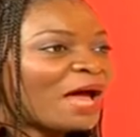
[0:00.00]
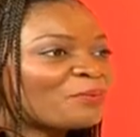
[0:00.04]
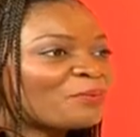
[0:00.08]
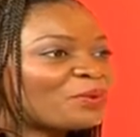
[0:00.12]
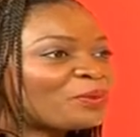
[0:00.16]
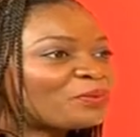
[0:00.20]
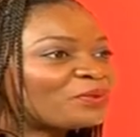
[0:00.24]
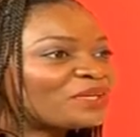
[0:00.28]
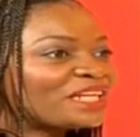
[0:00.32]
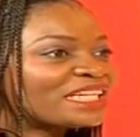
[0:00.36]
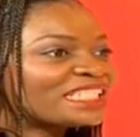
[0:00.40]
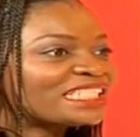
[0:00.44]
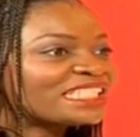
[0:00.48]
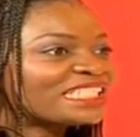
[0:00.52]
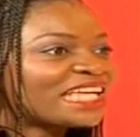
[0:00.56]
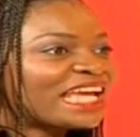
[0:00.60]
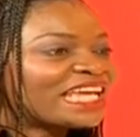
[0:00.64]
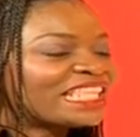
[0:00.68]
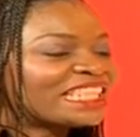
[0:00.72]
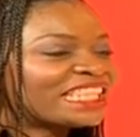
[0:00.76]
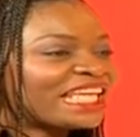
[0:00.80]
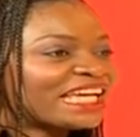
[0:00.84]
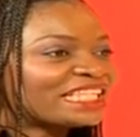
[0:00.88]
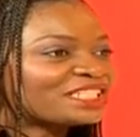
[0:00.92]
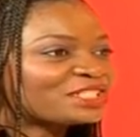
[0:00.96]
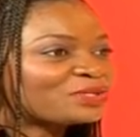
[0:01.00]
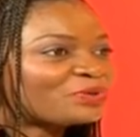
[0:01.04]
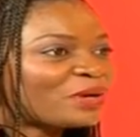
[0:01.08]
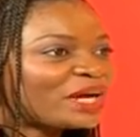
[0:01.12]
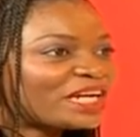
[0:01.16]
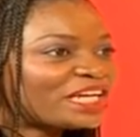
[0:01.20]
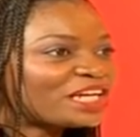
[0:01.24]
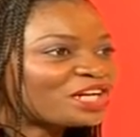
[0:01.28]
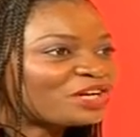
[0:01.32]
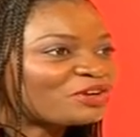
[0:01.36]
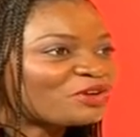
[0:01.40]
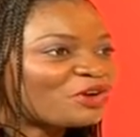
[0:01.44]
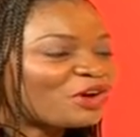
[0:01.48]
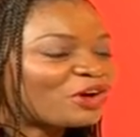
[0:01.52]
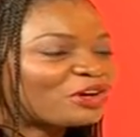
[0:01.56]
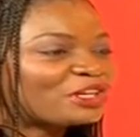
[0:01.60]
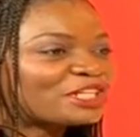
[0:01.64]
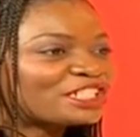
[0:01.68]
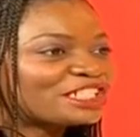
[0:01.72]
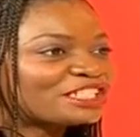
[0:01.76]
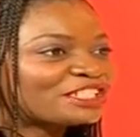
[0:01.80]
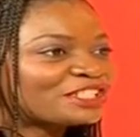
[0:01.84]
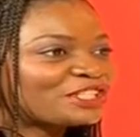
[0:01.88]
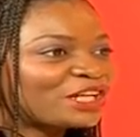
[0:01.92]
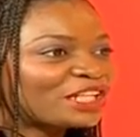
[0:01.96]
People are saying there's credit
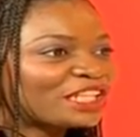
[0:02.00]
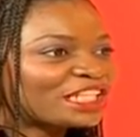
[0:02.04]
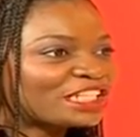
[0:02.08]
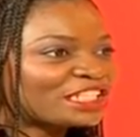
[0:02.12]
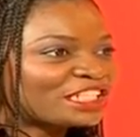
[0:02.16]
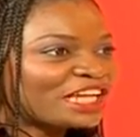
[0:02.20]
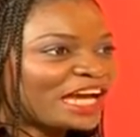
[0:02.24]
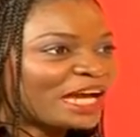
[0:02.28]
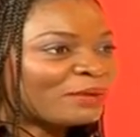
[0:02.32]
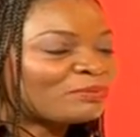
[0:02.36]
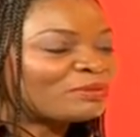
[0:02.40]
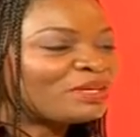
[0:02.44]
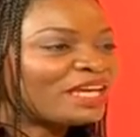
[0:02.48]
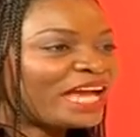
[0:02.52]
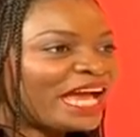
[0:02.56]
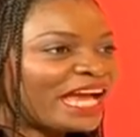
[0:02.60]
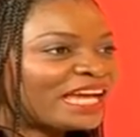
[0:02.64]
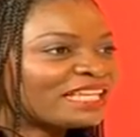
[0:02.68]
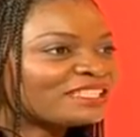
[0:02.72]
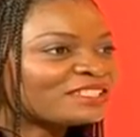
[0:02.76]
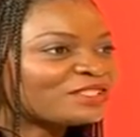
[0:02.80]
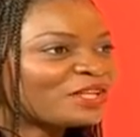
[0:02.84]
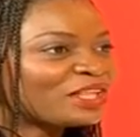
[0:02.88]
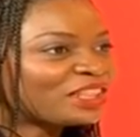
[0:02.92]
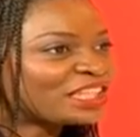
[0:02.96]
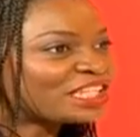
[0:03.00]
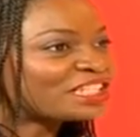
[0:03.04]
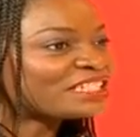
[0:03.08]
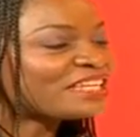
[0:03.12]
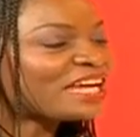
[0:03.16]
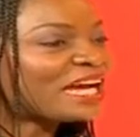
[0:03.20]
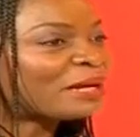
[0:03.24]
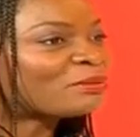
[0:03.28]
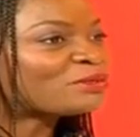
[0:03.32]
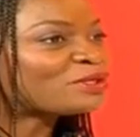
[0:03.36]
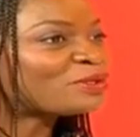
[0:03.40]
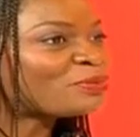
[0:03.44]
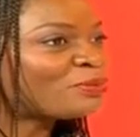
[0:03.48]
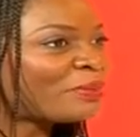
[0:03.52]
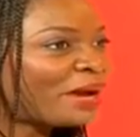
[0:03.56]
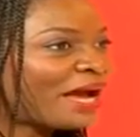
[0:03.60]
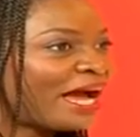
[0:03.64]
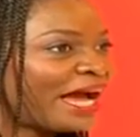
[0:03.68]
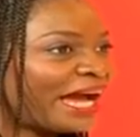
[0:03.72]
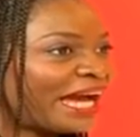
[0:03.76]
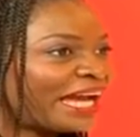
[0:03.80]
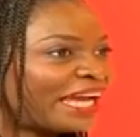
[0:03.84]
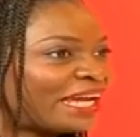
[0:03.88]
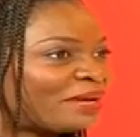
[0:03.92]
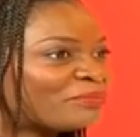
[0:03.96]
crunch, it's not the time. Yeah, it's not the time to
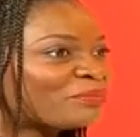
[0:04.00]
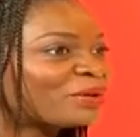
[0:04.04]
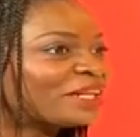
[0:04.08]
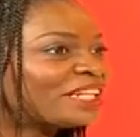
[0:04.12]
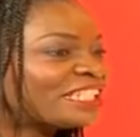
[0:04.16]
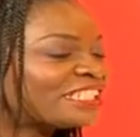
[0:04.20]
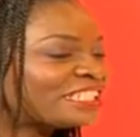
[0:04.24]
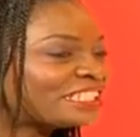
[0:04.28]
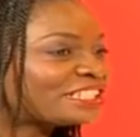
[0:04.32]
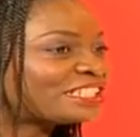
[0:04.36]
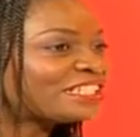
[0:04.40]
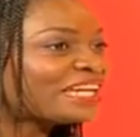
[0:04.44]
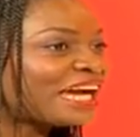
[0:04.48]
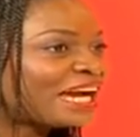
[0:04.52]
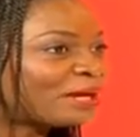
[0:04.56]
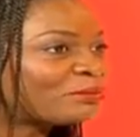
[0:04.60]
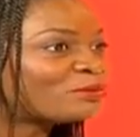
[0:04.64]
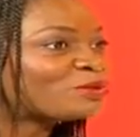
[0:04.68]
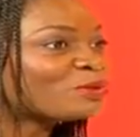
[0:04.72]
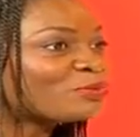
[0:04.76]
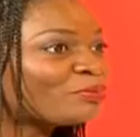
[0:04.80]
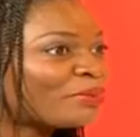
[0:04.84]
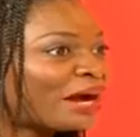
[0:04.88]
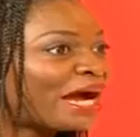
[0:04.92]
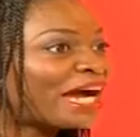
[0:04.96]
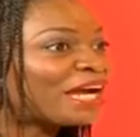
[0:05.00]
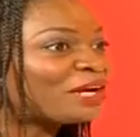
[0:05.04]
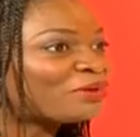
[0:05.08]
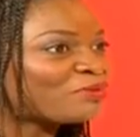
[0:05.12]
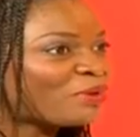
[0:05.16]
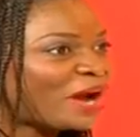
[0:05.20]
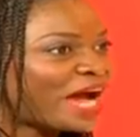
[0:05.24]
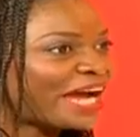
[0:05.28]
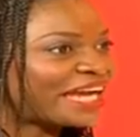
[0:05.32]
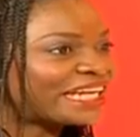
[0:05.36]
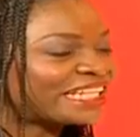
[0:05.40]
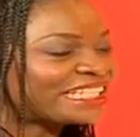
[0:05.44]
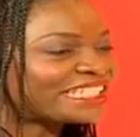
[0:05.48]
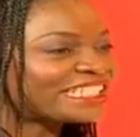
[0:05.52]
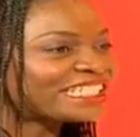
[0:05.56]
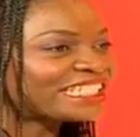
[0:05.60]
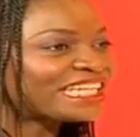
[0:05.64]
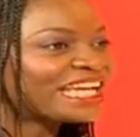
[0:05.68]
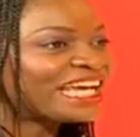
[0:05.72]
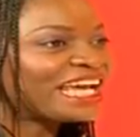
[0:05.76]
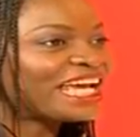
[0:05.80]
buy, but it's the time to buy right.